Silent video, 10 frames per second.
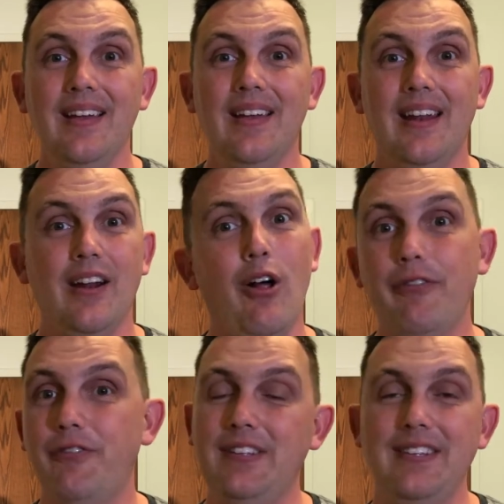and it all
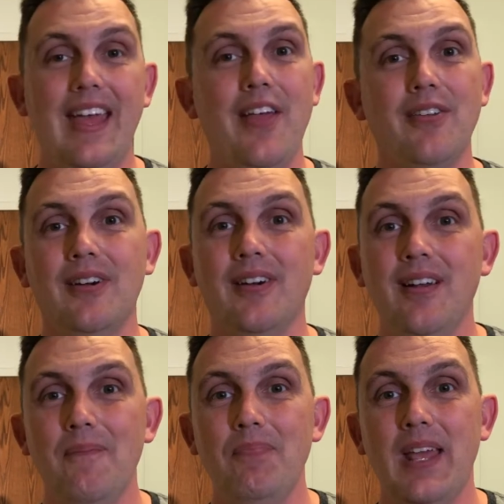fit together,
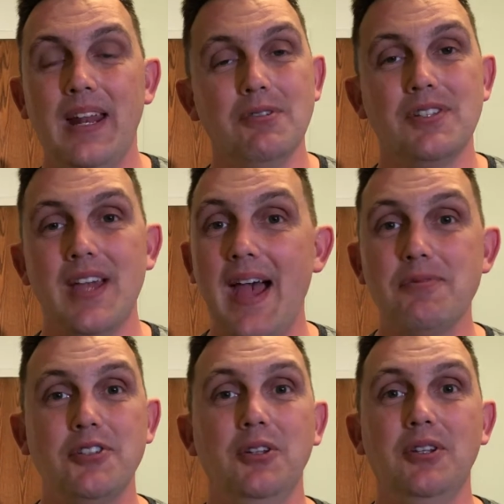and it was
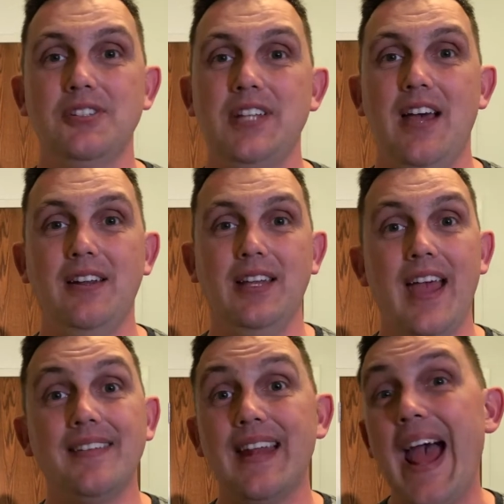absolutely astounding.
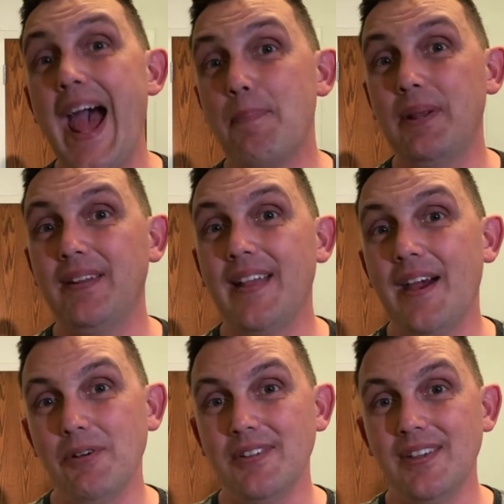As it happened,
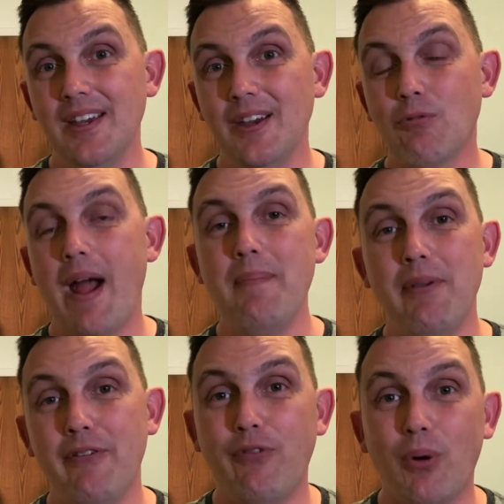that was right
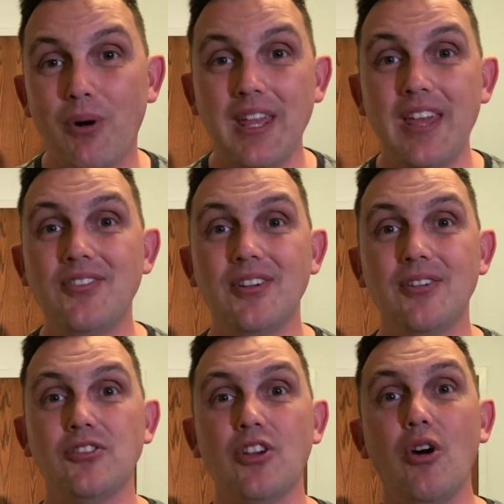before
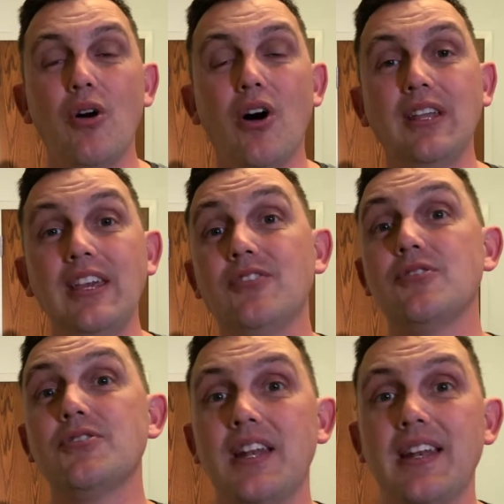Easter, so on
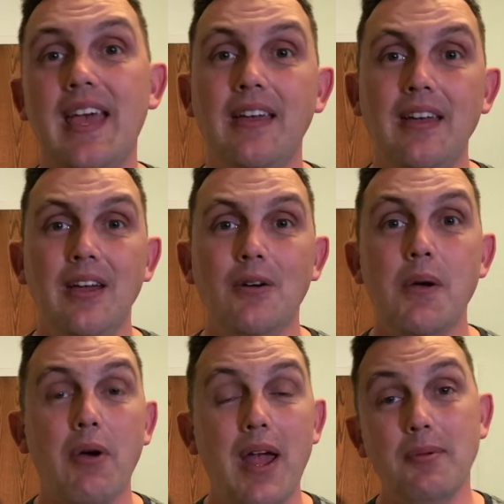Easter Sunday,
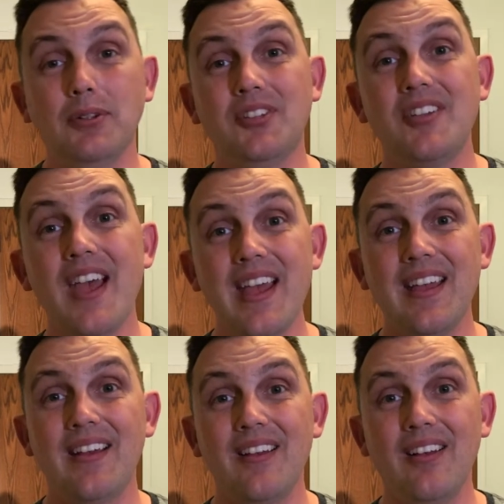we were able to
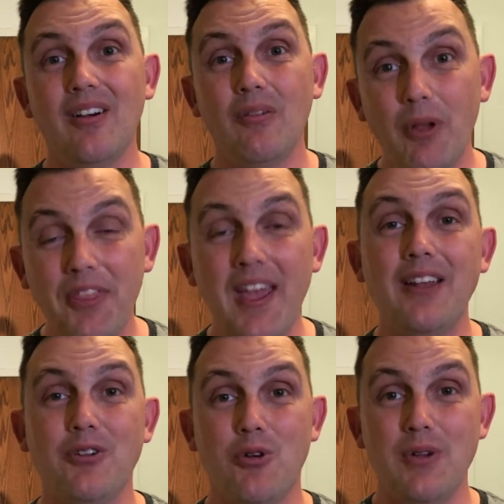take what they
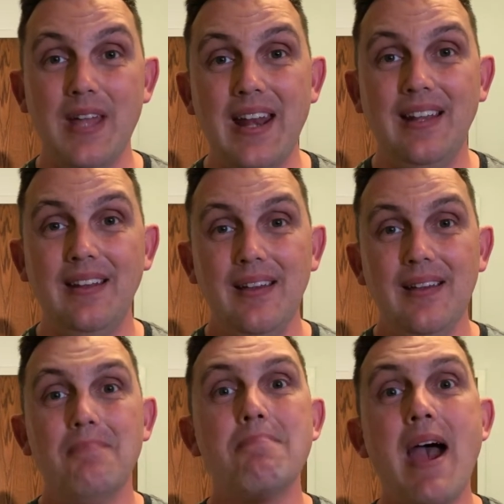had created,
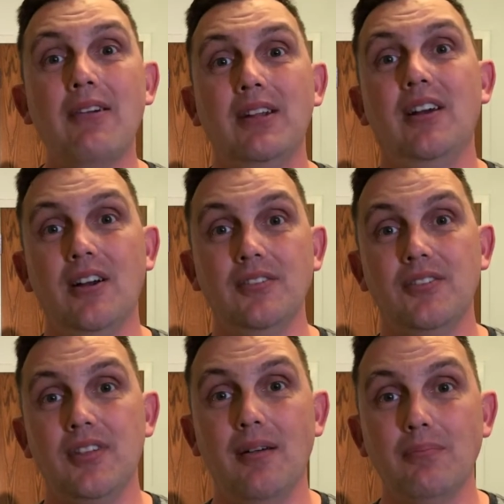mount it on
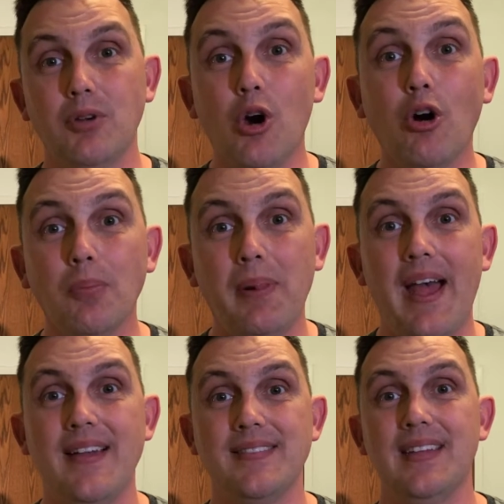some
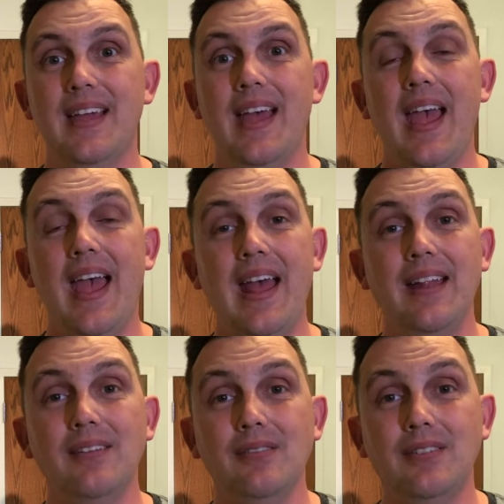coroplast,
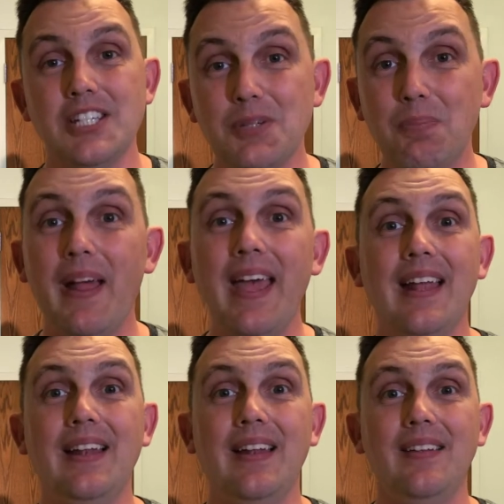and display
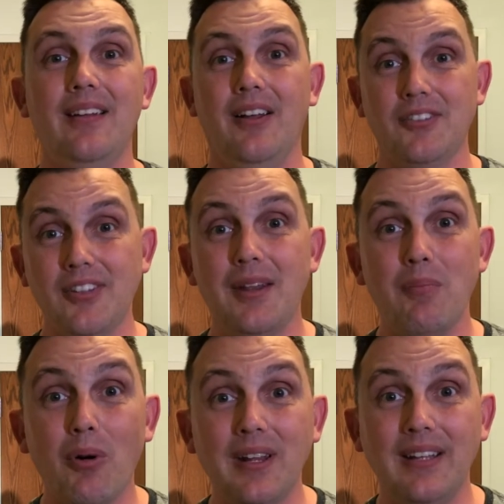it on Sunday
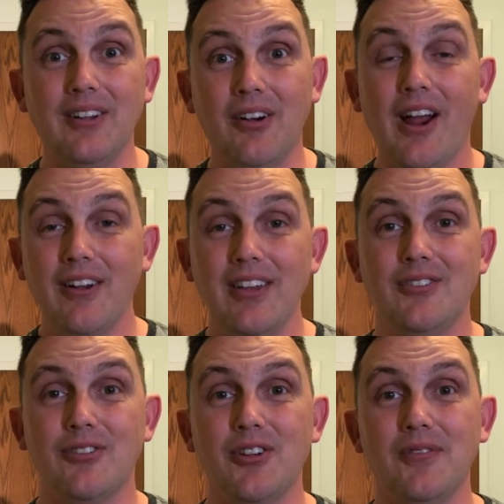morning during our
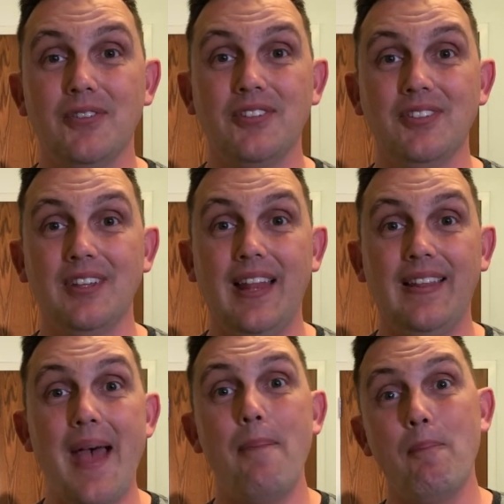Easter services. And
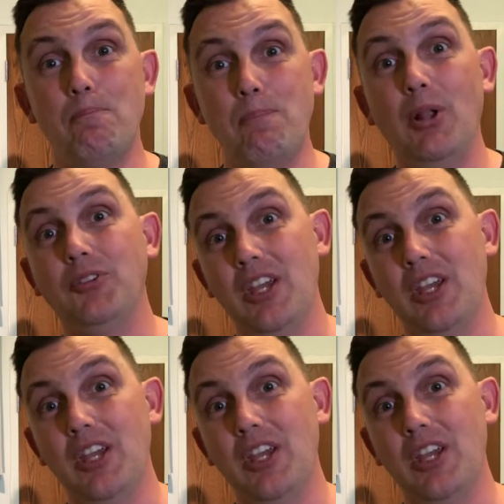that built